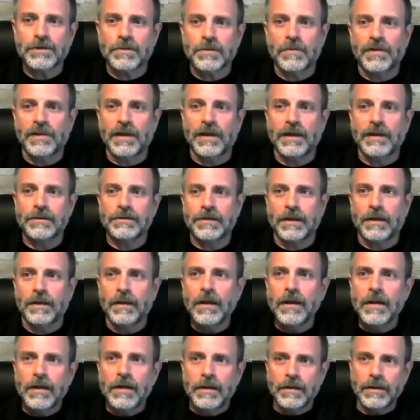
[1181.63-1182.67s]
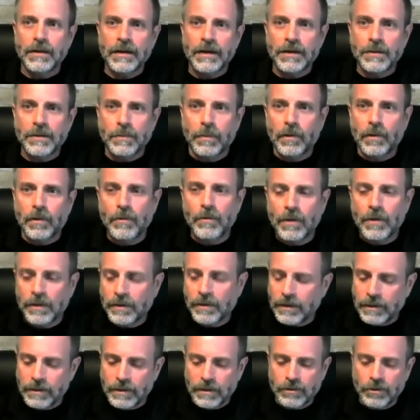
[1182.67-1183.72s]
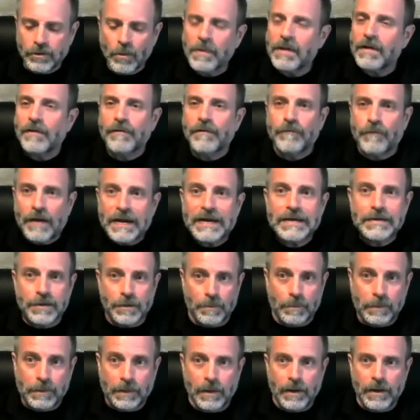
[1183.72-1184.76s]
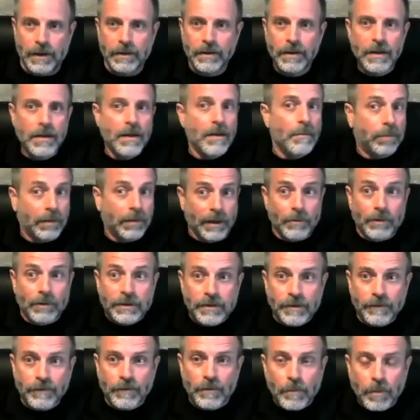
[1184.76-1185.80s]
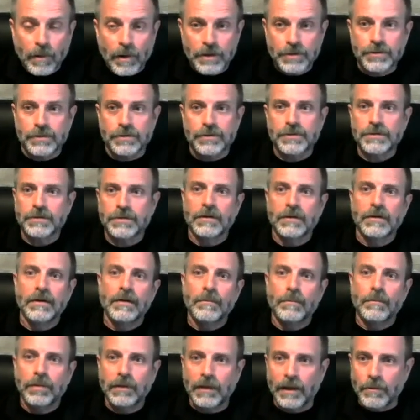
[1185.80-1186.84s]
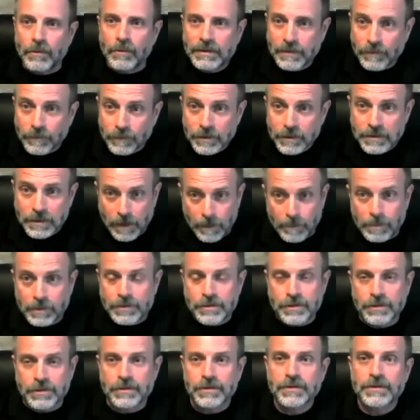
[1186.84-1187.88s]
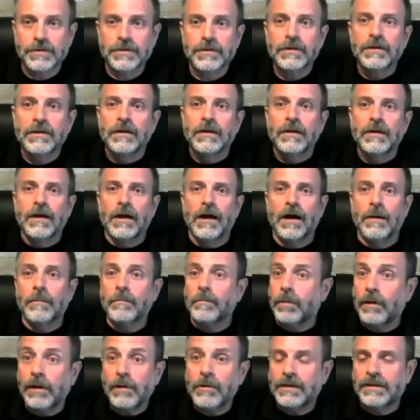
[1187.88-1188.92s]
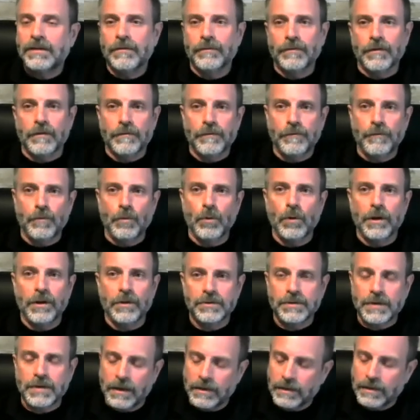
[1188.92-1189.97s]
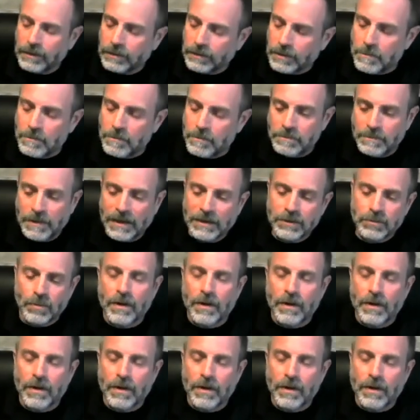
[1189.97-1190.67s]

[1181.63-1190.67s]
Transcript: things that you need to play with, and don't be afraid to play. Play with different pressures, play with different temperatures, play with different foils. I think that's one of